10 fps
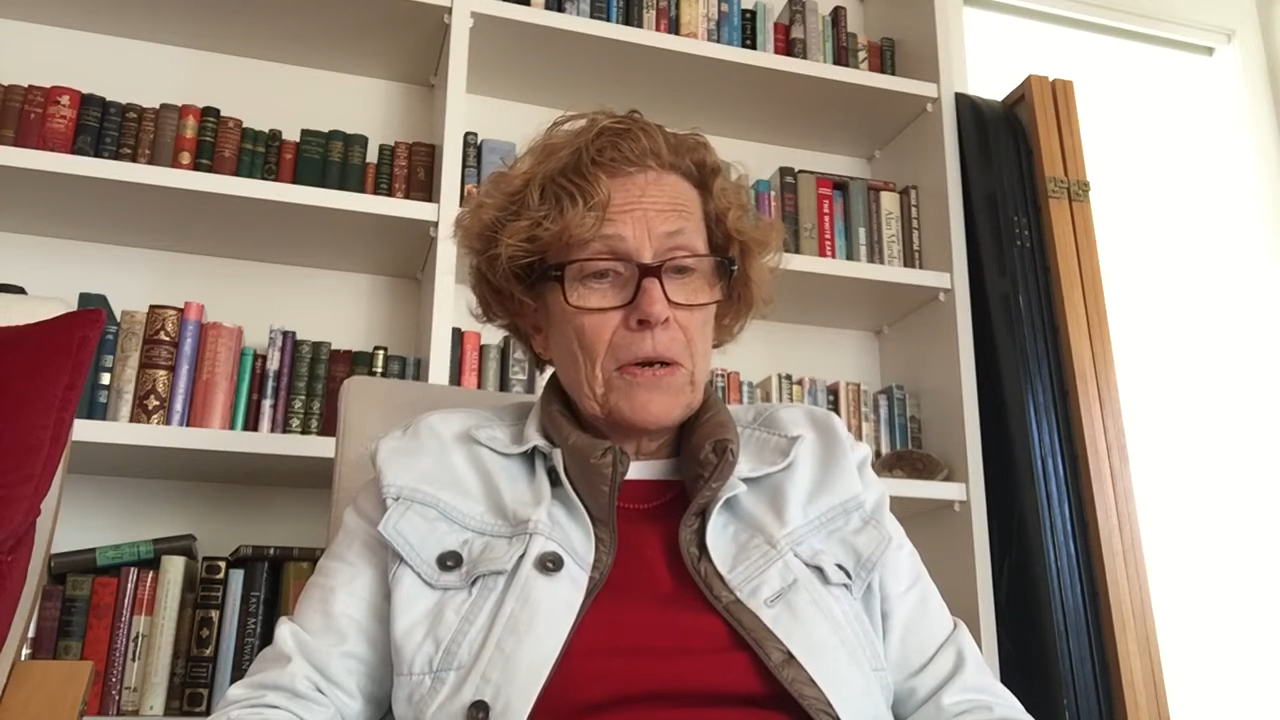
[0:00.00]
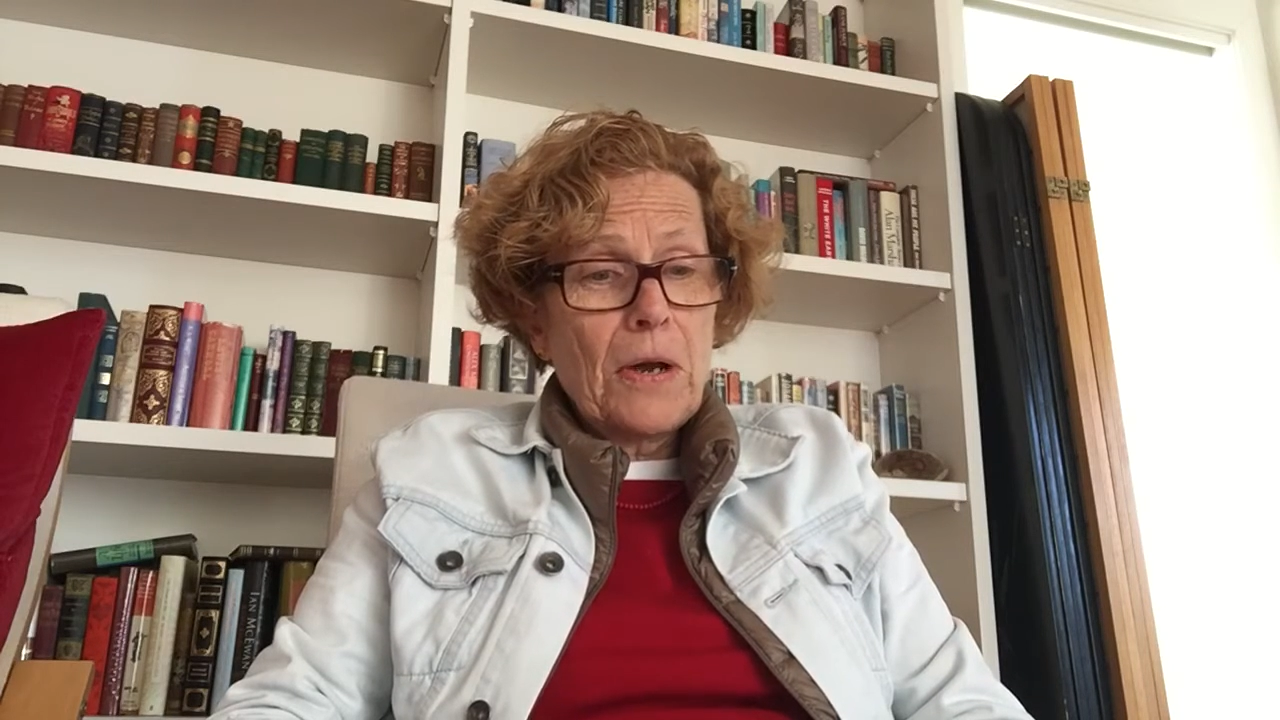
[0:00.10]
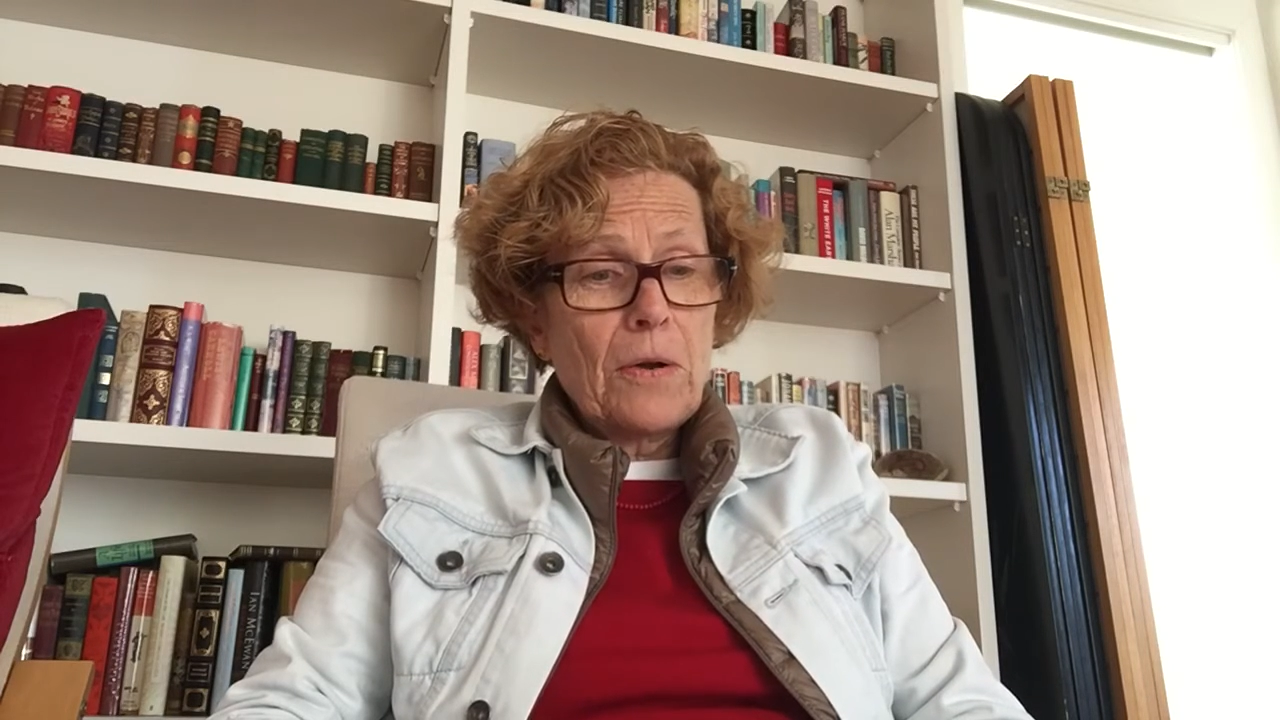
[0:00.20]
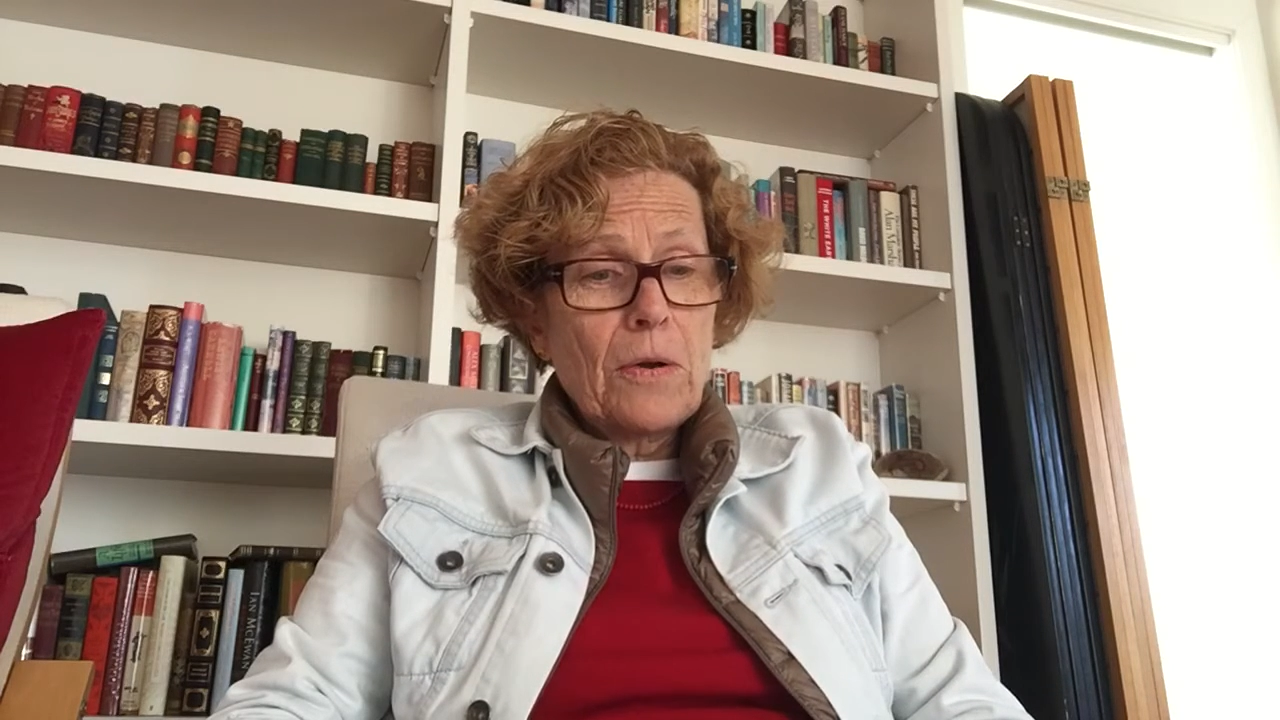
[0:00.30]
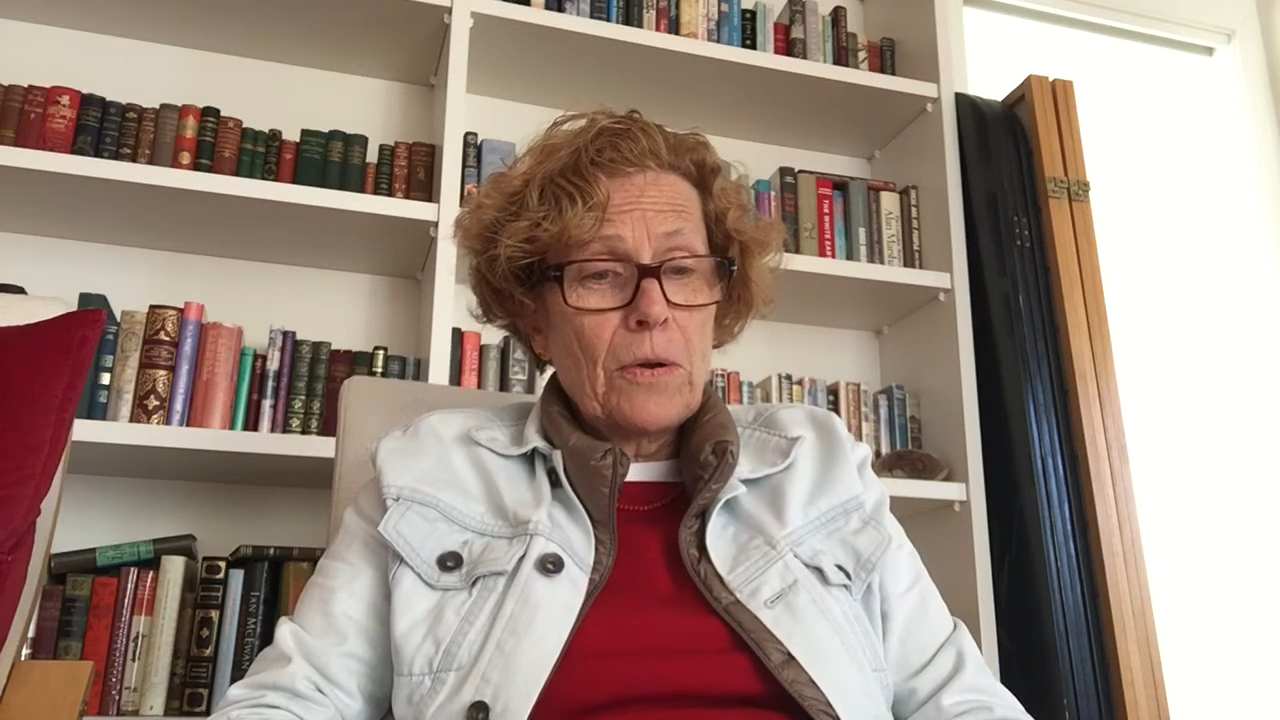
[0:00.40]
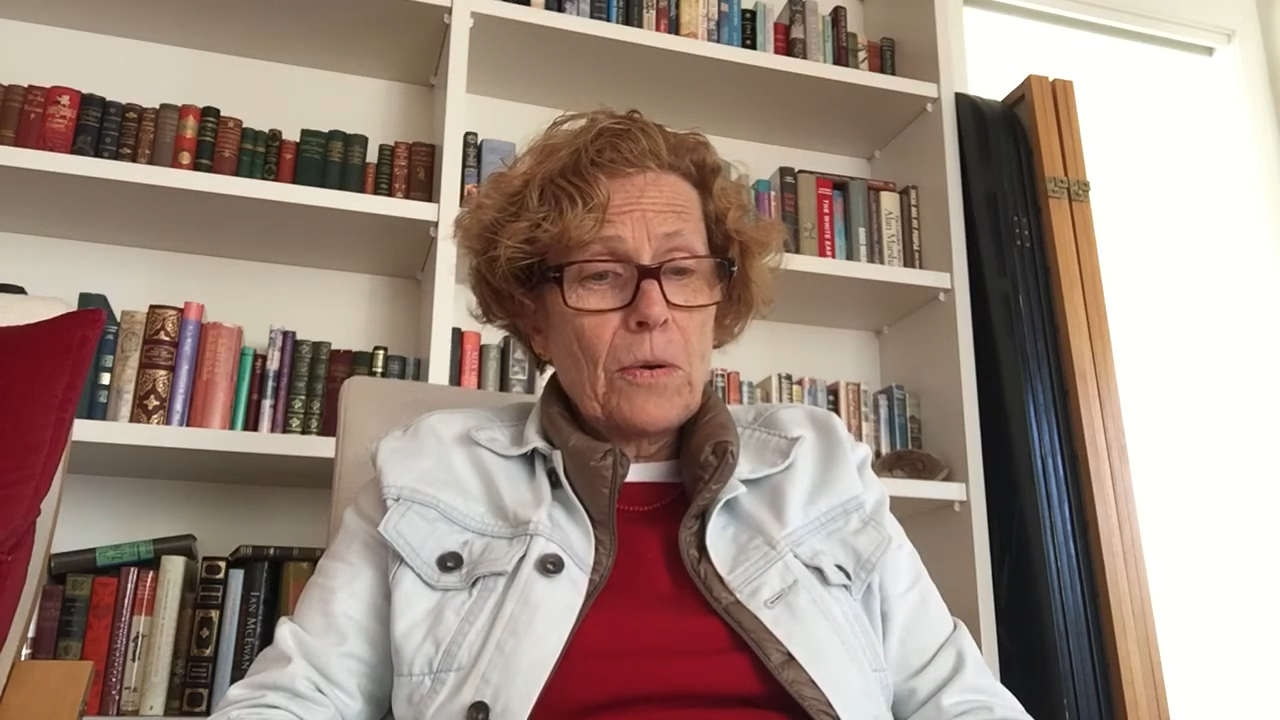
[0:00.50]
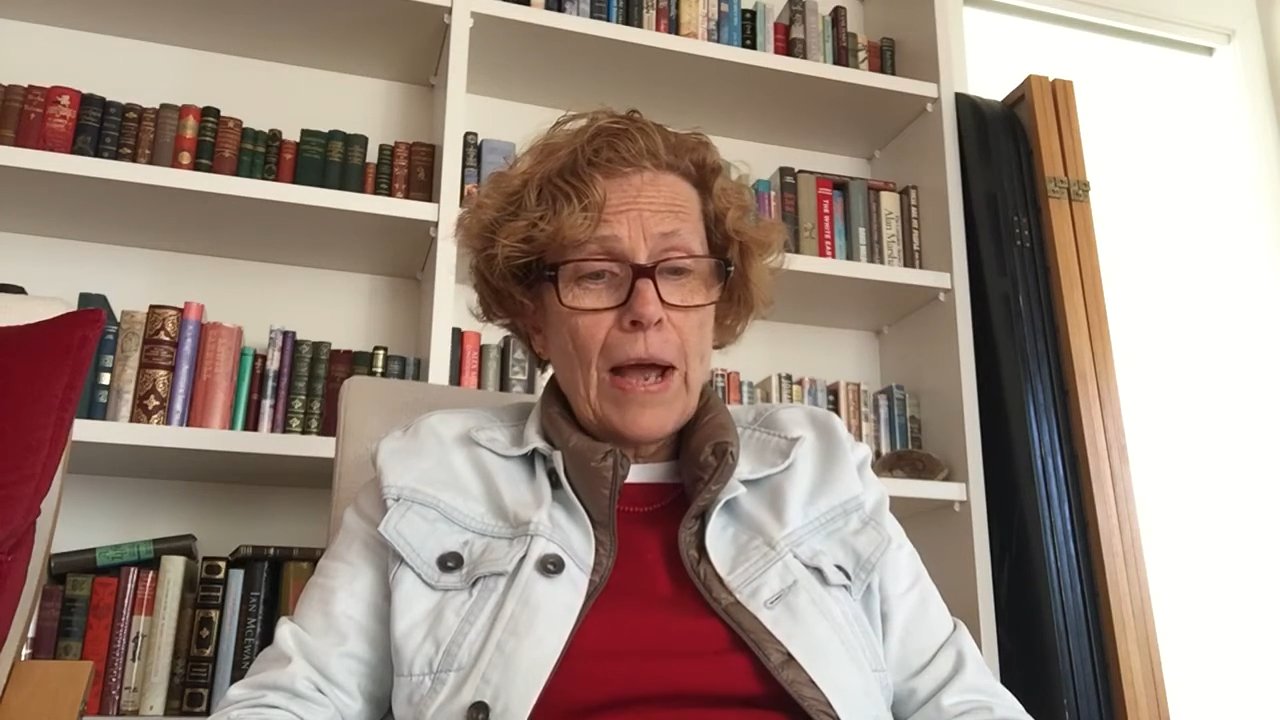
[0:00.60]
know who,